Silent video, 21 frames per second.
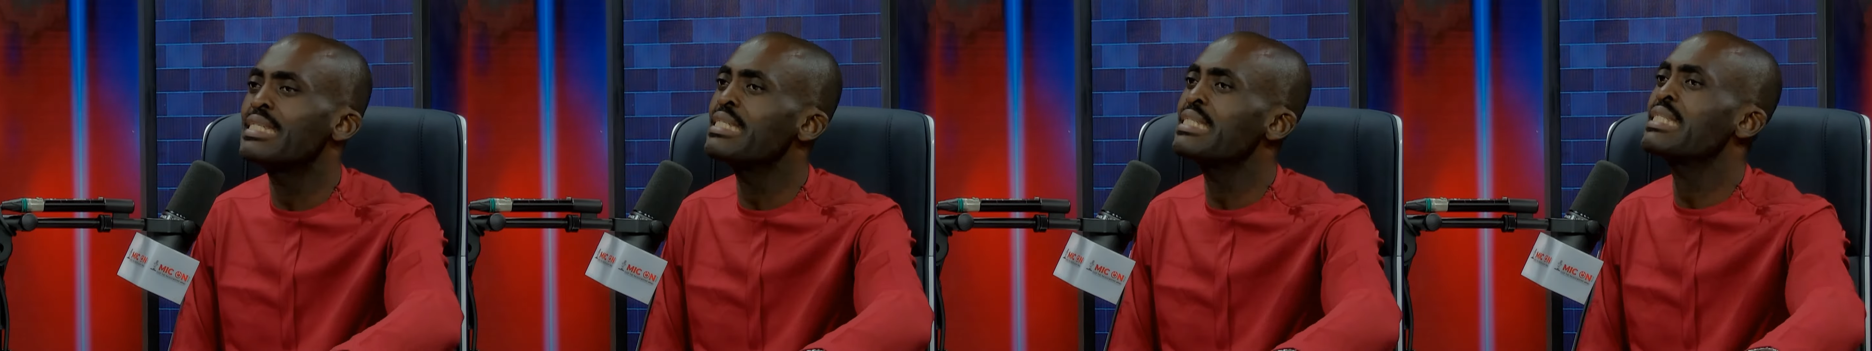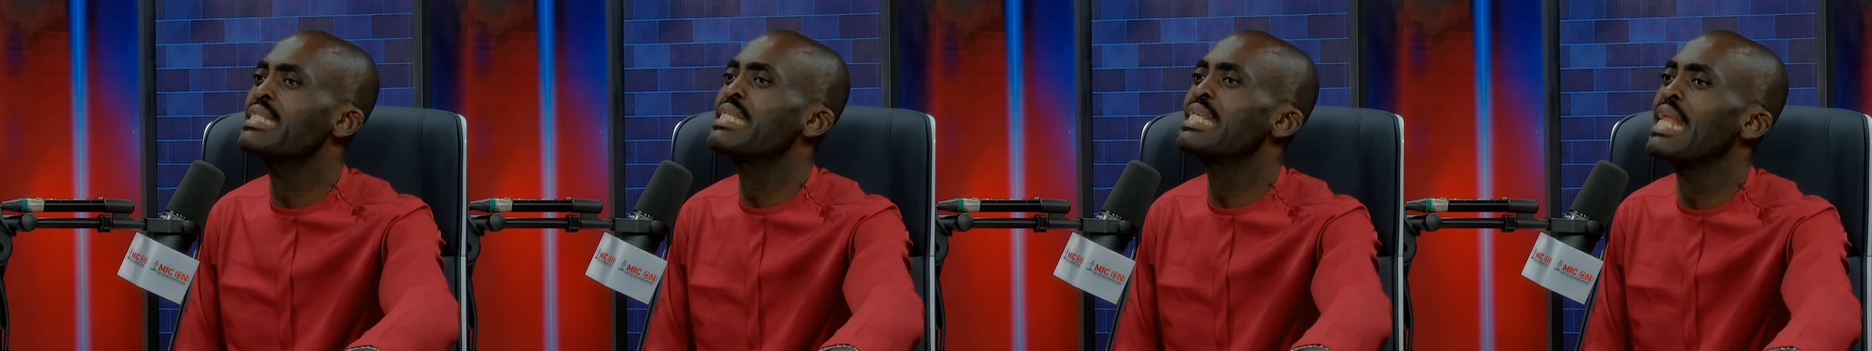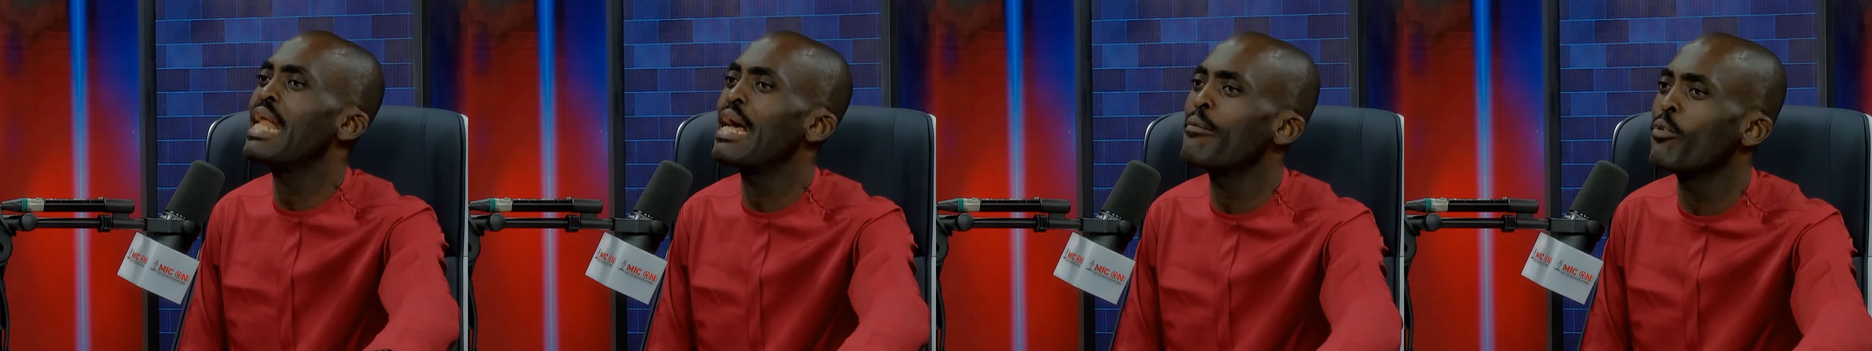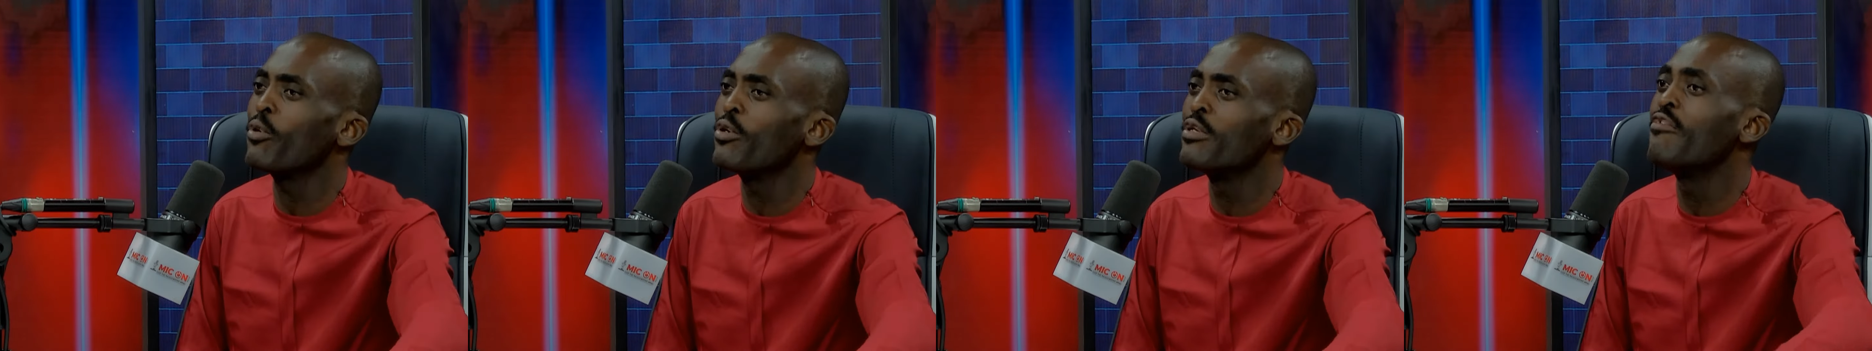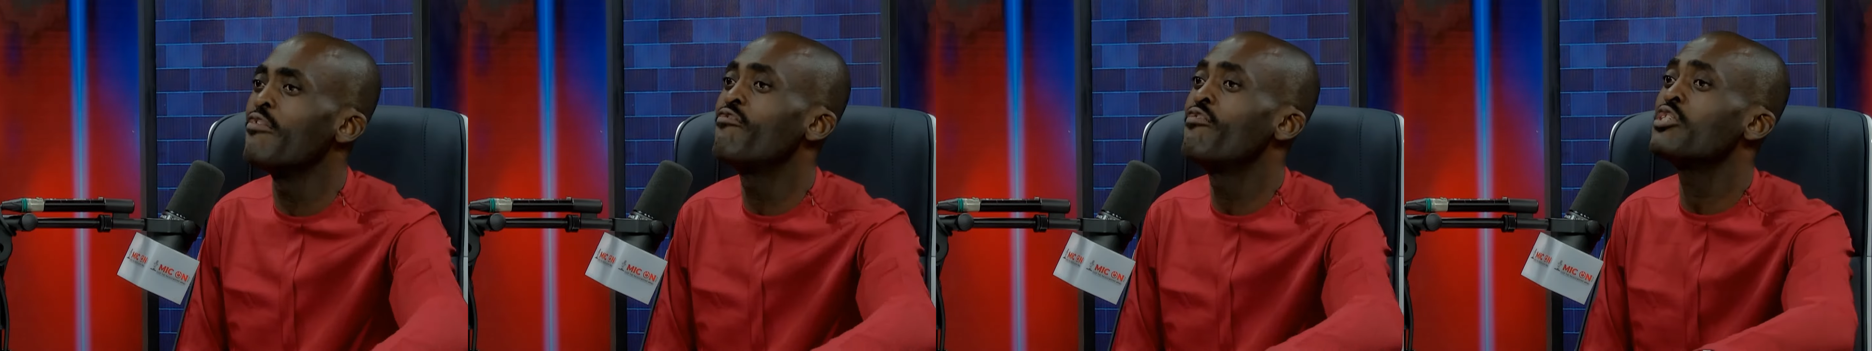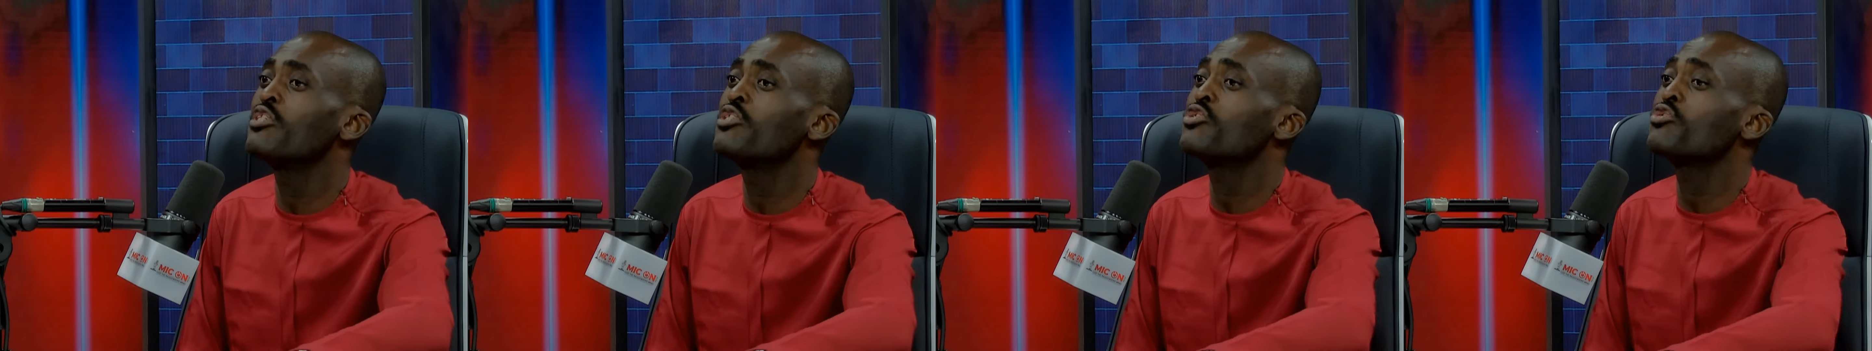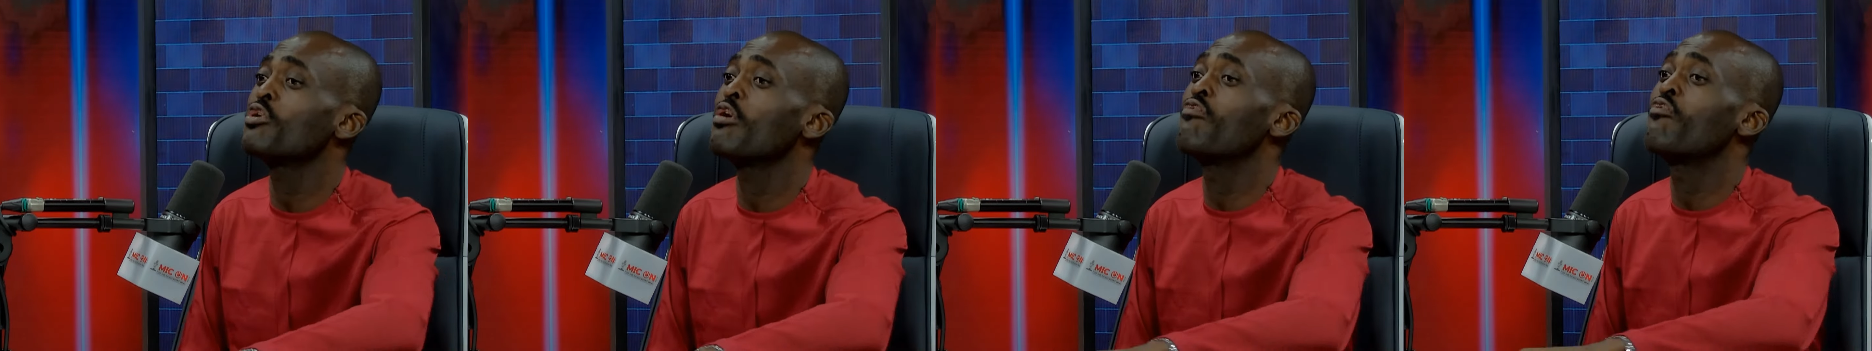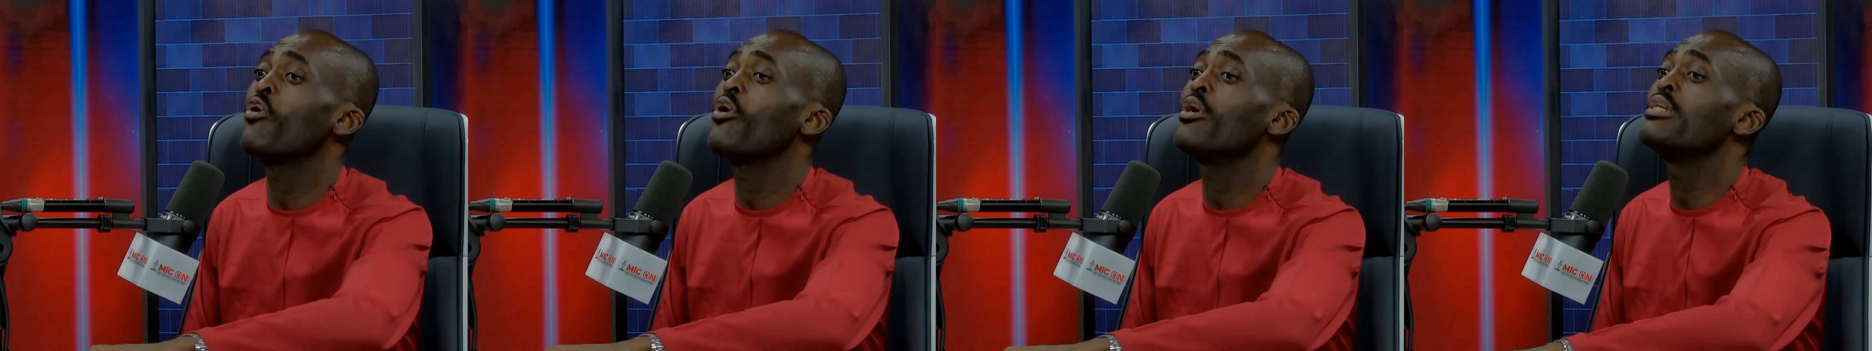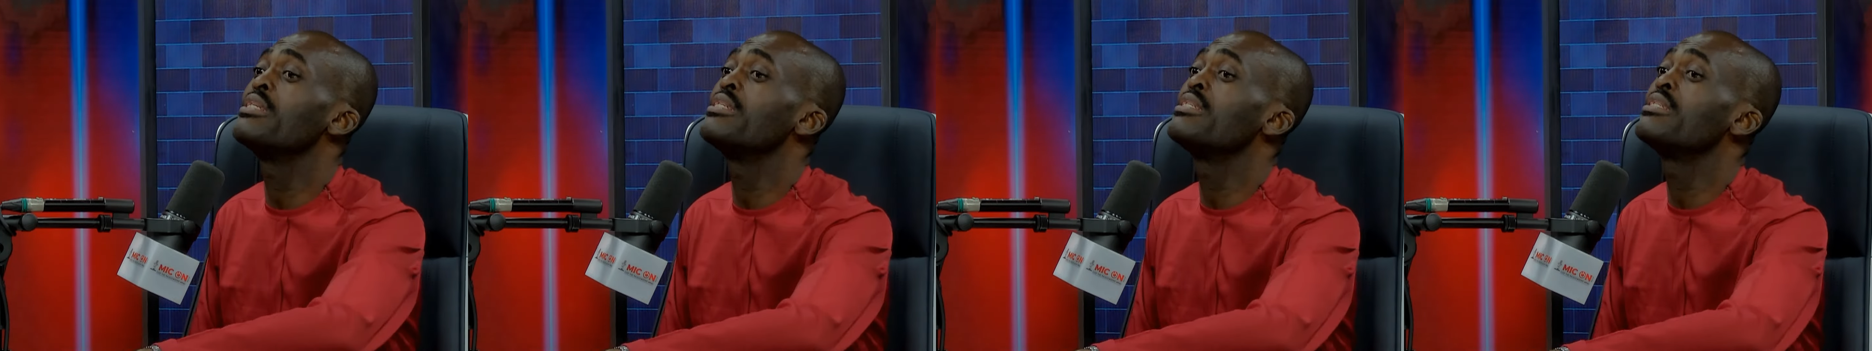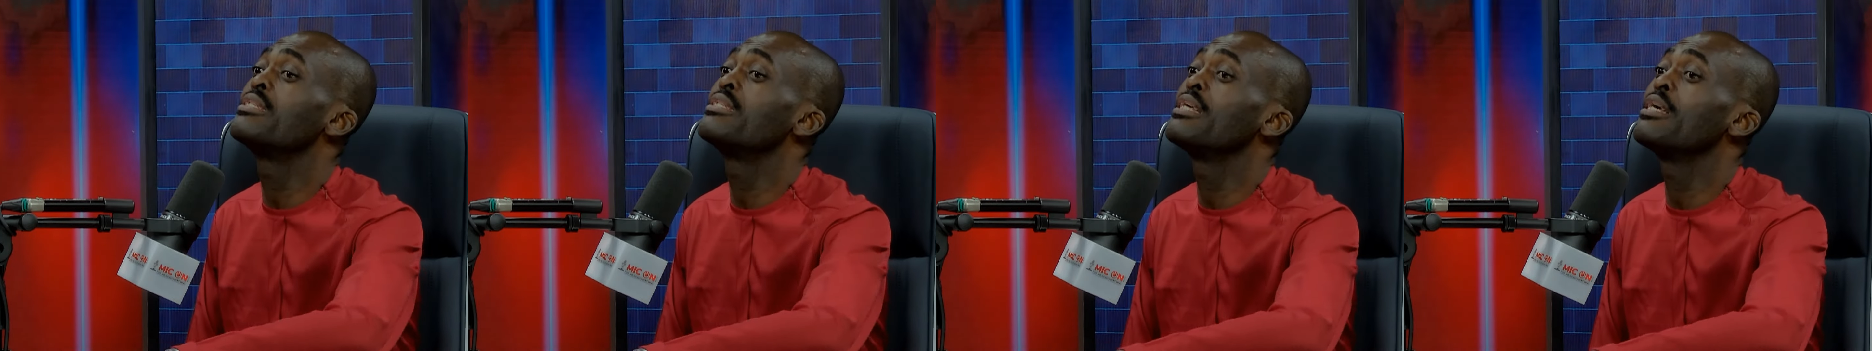slap on the faces of all the
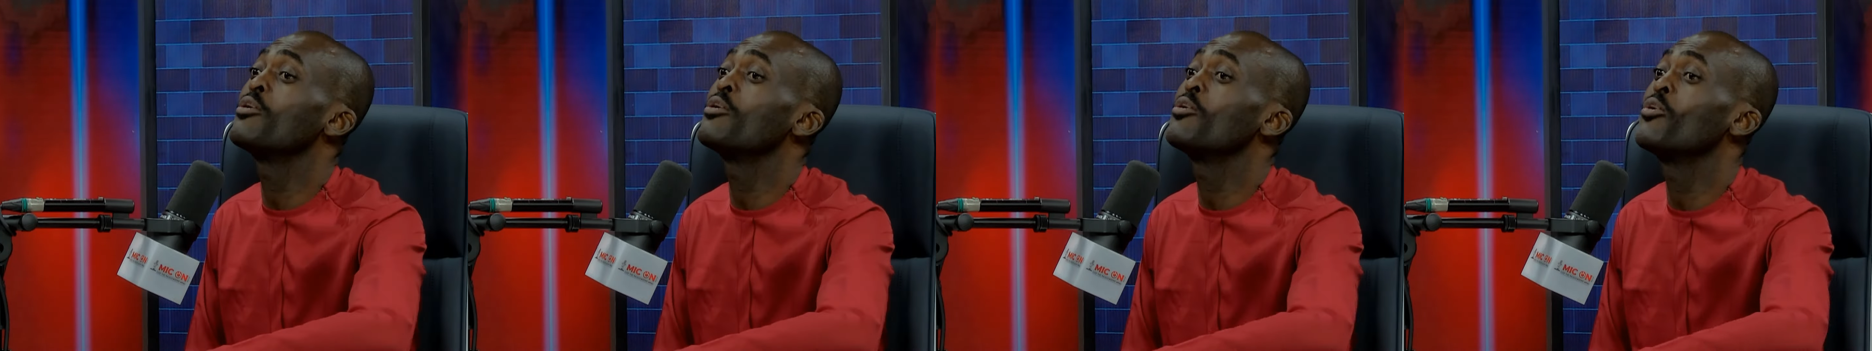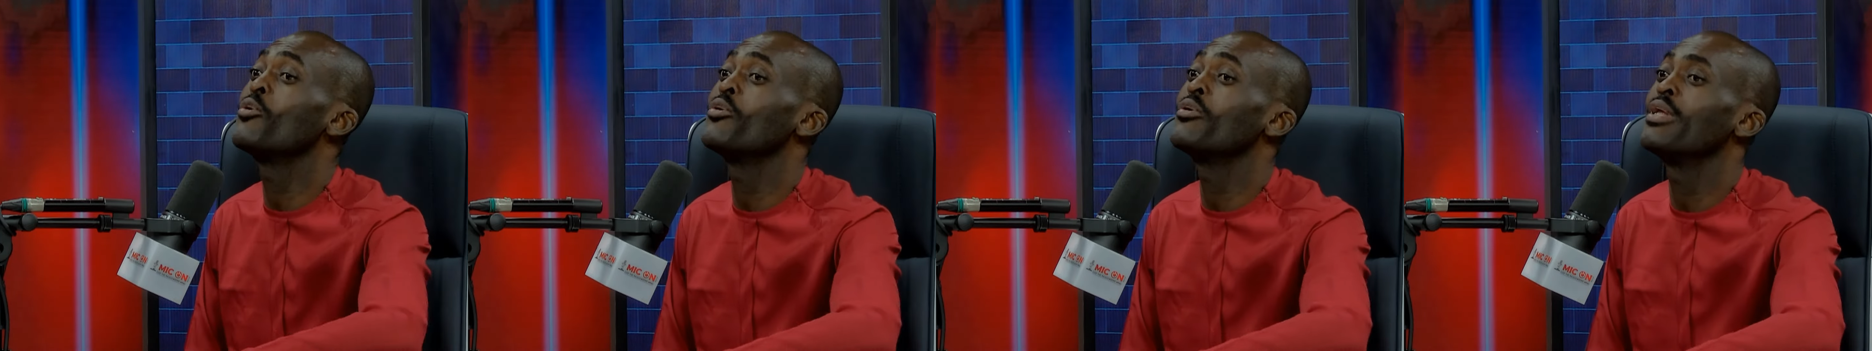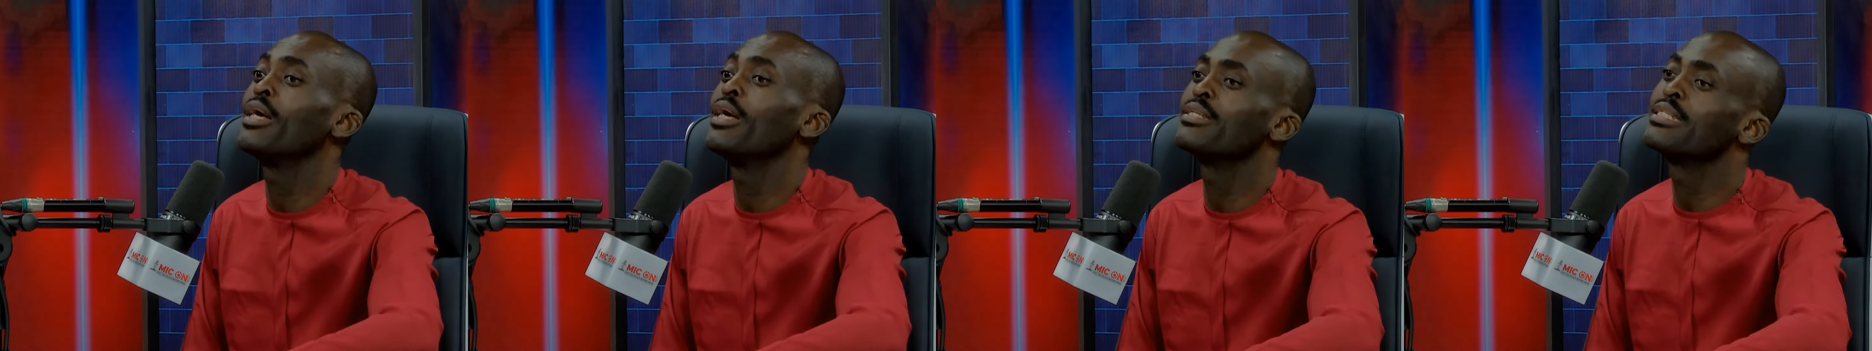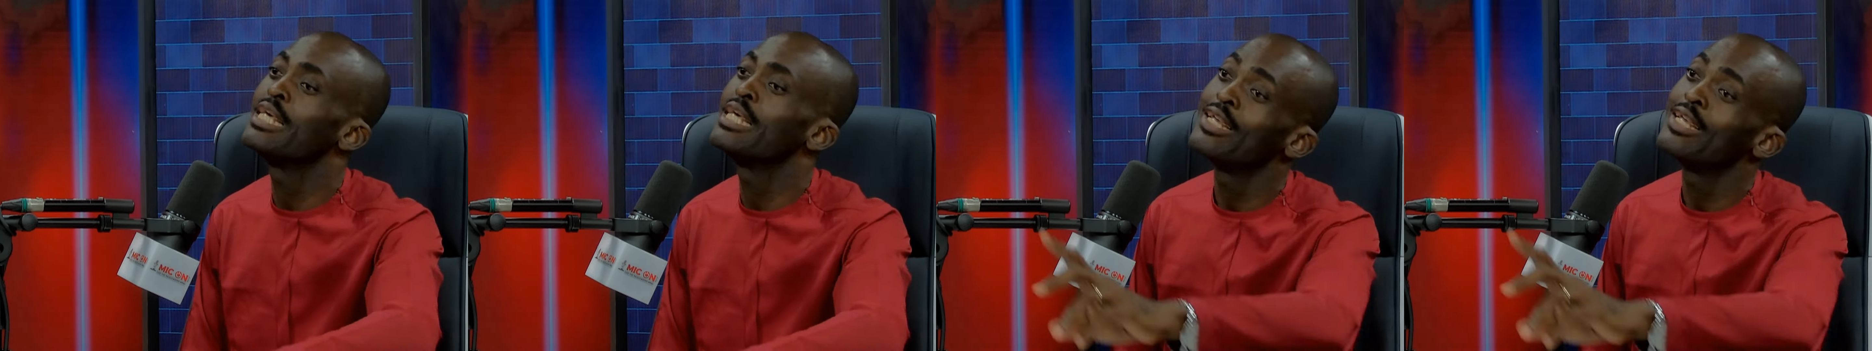stakeholders.